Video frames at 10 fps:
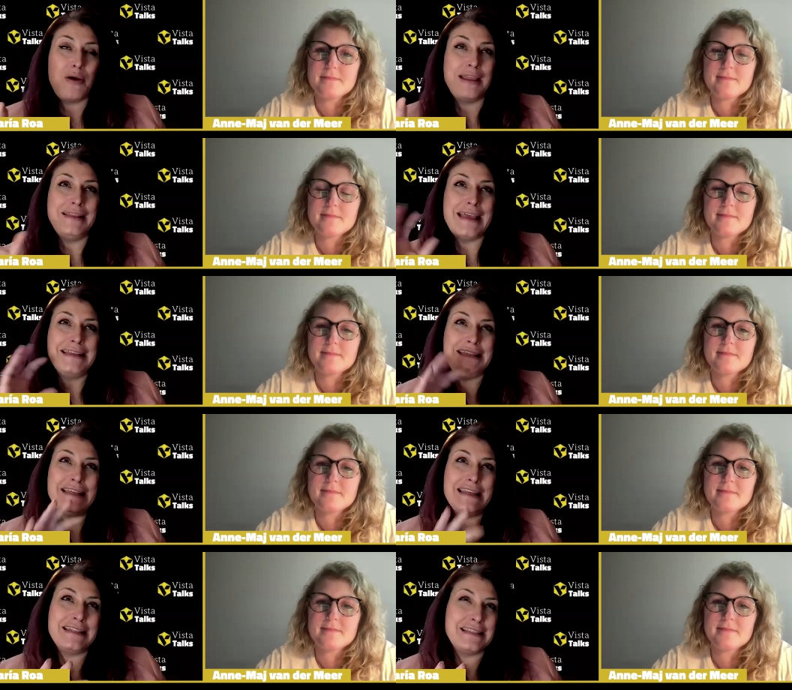Speaker 1: probably they
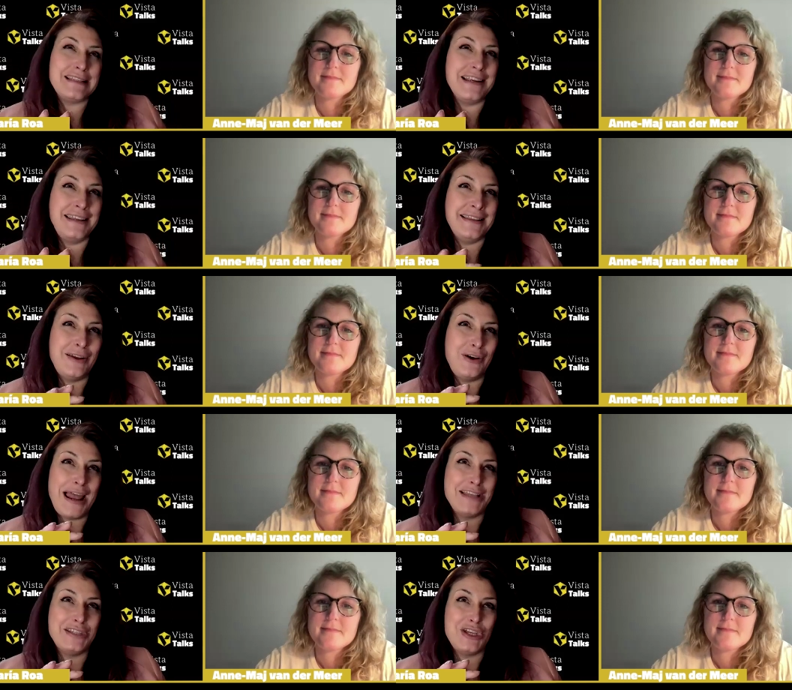didn't start in the
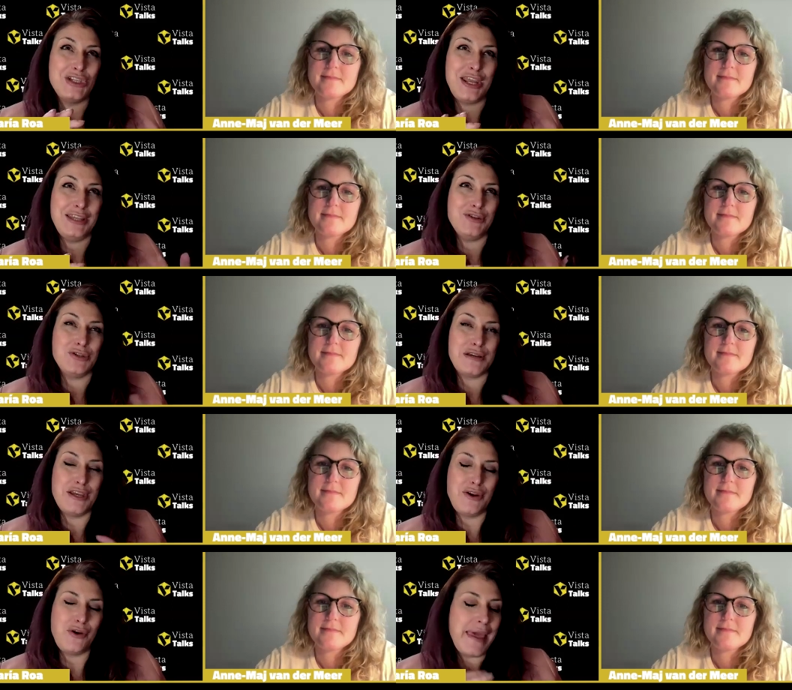localization
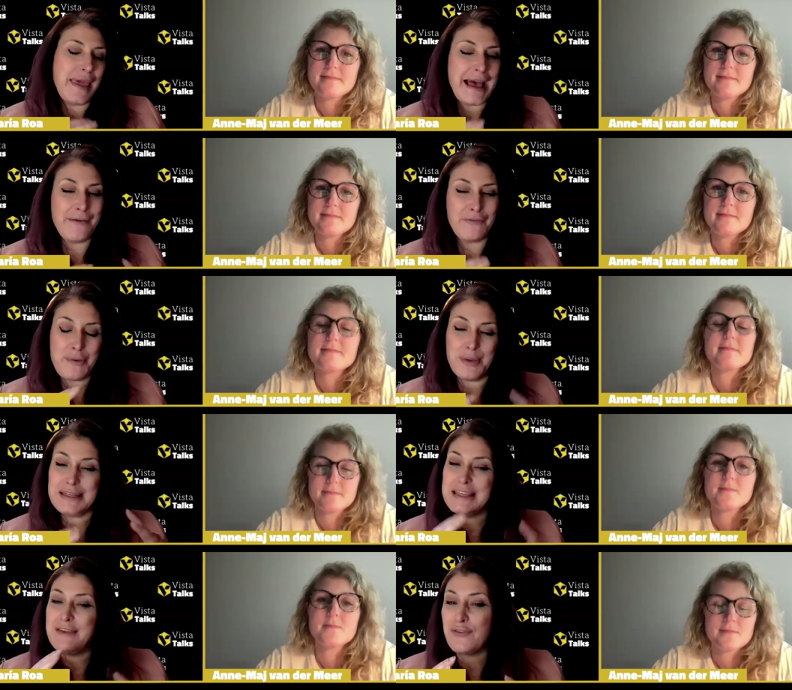industry, you know, they come from a
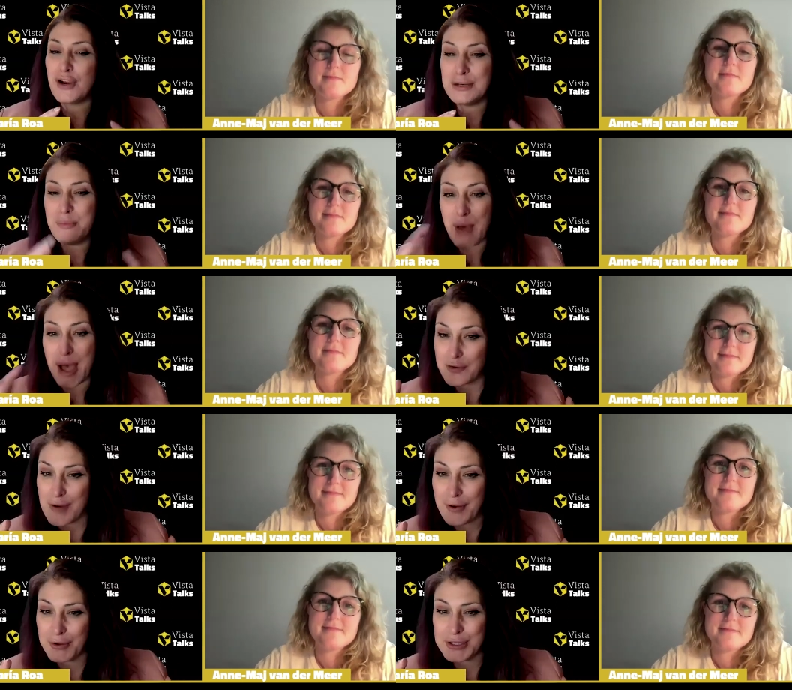different
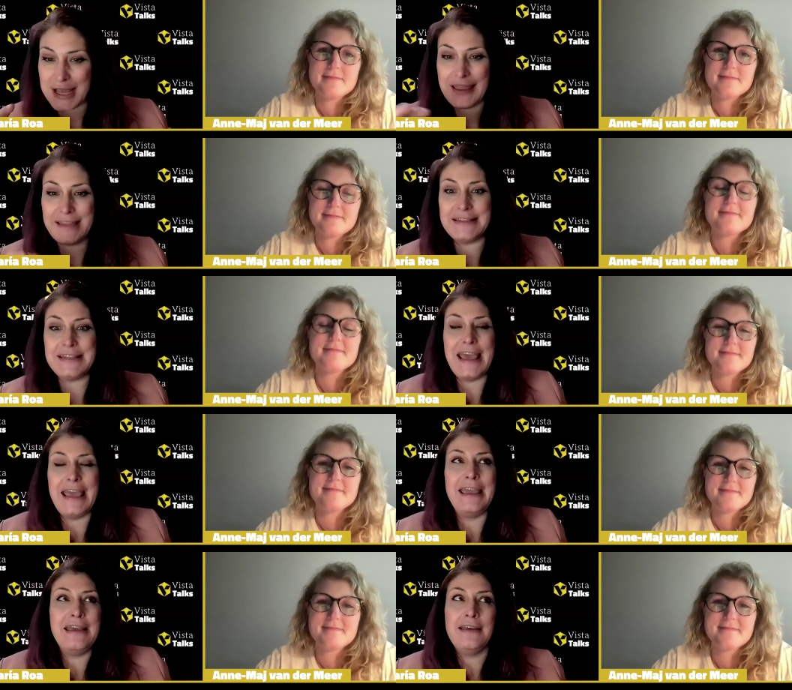background and then
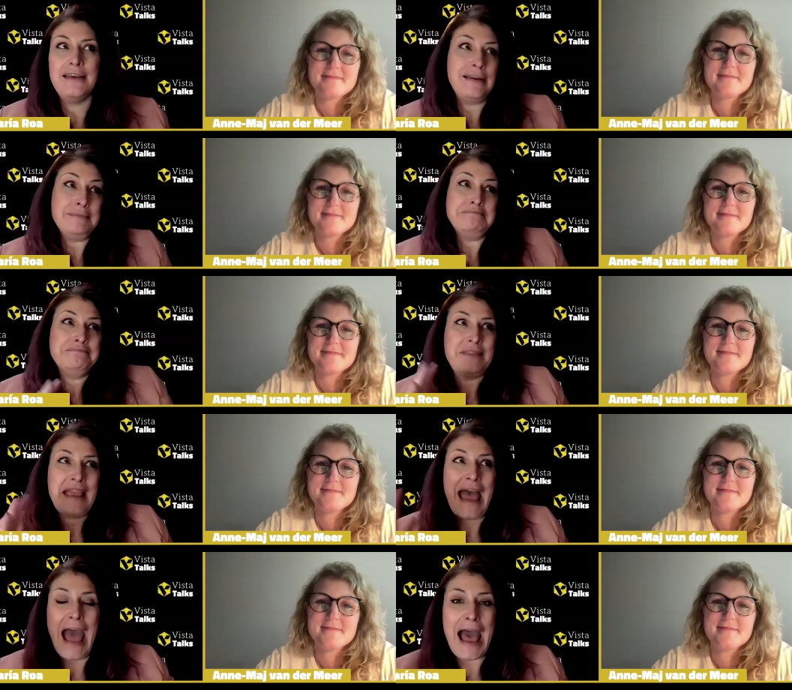they
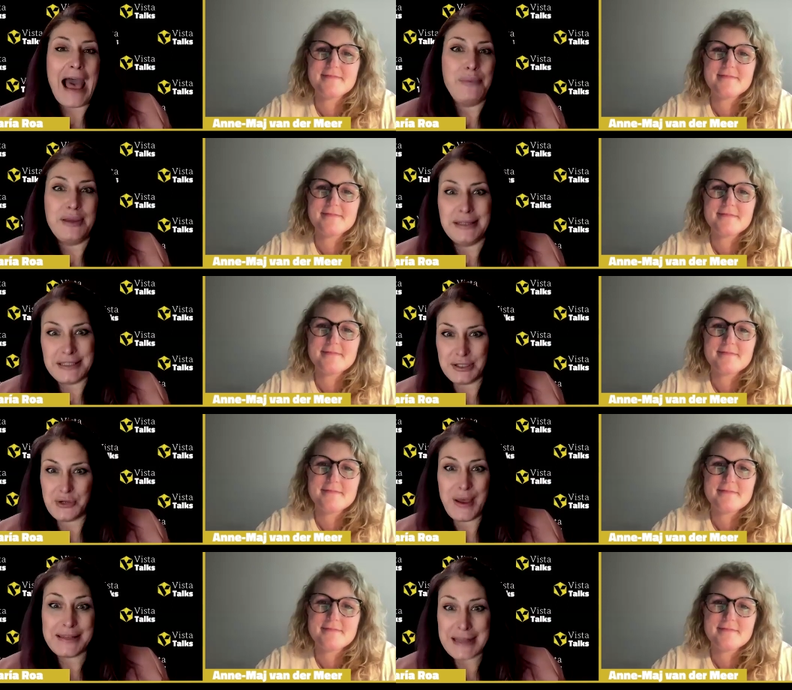
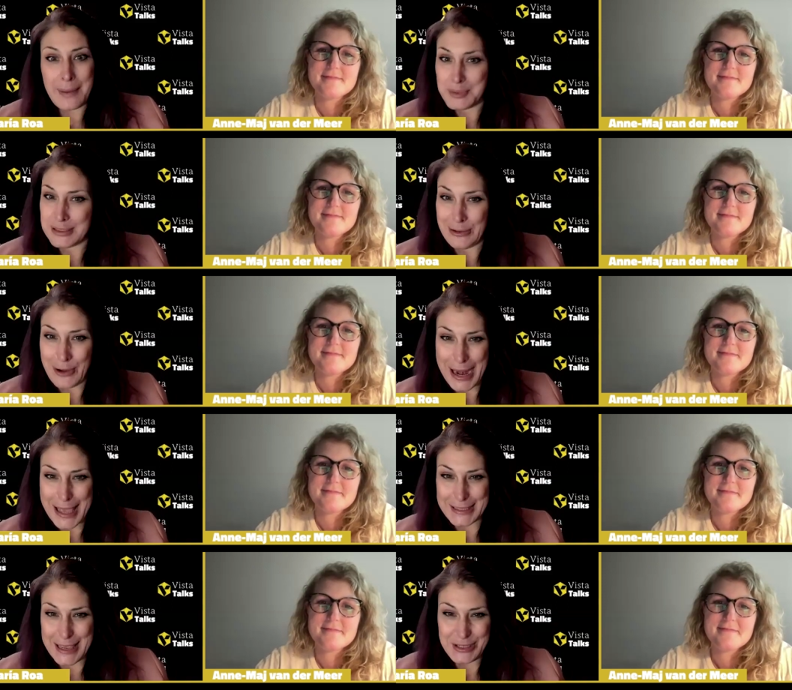happened to end up in the
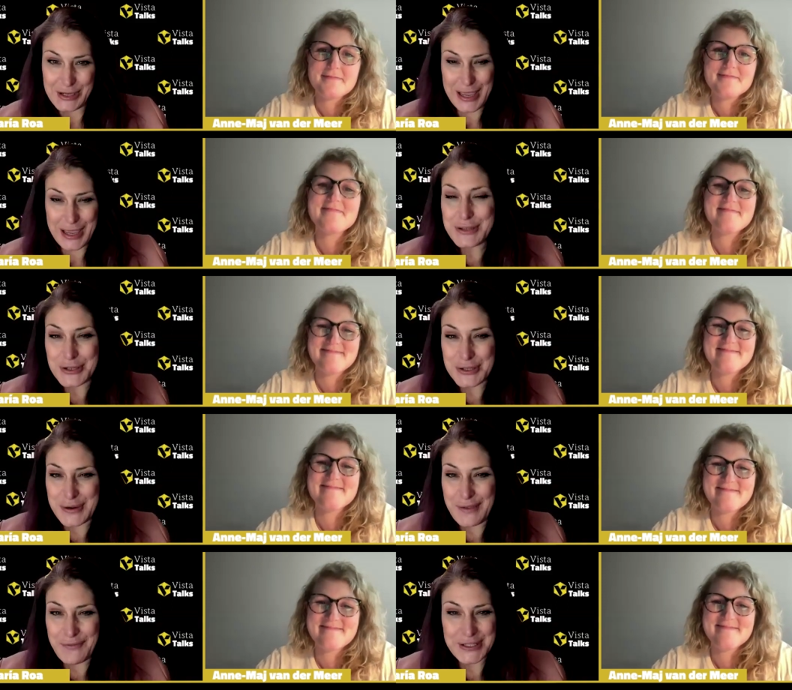localization
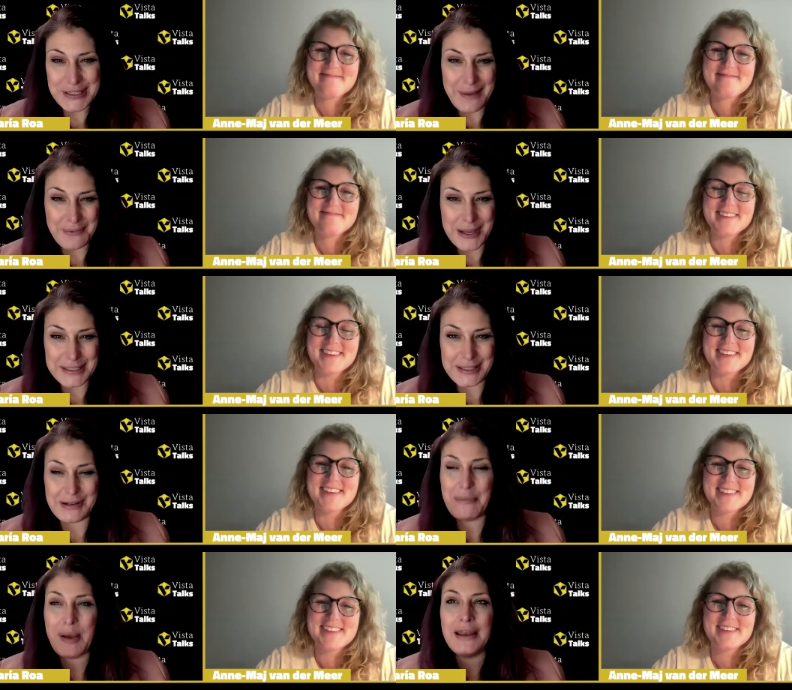industry for some
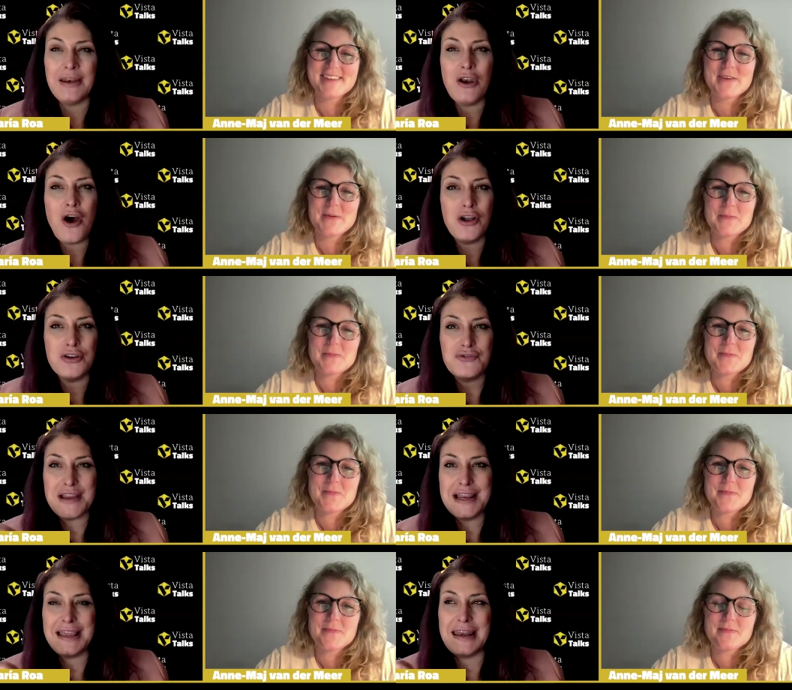reason, but not
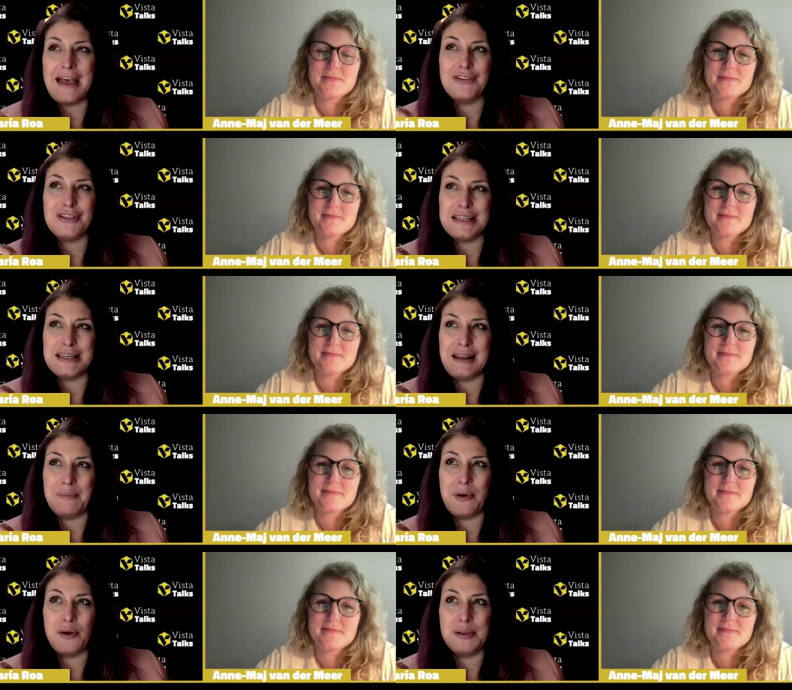really, never did it
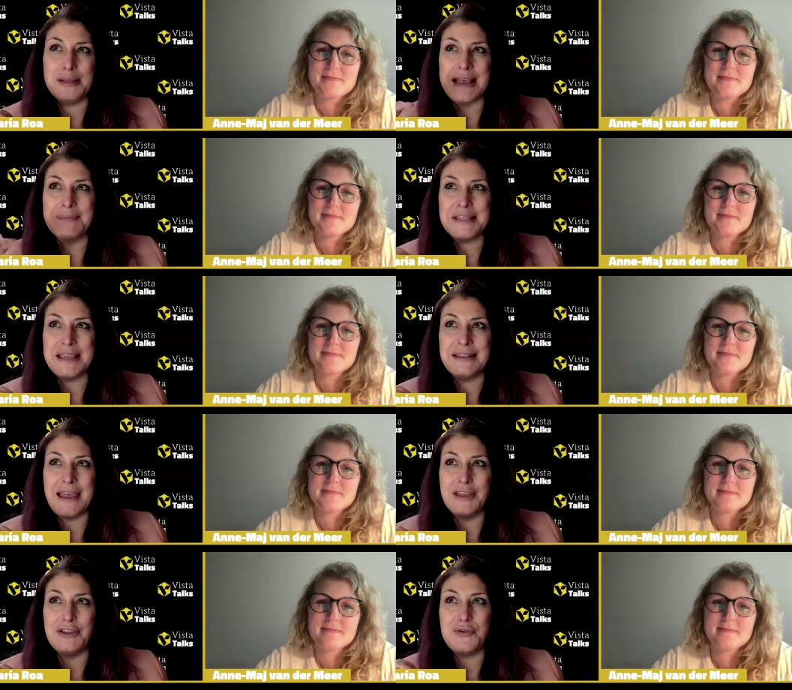in purpose. I'm seeing
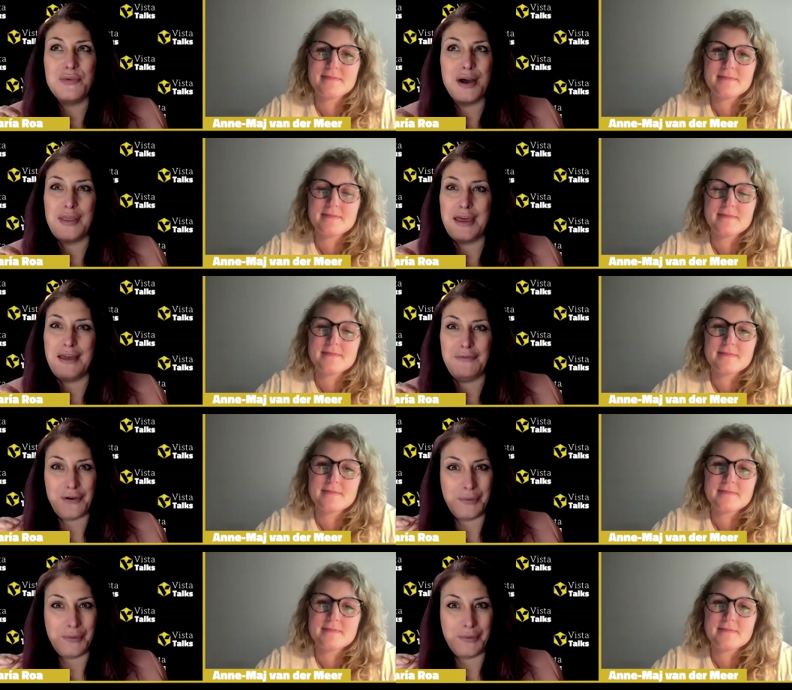that you were there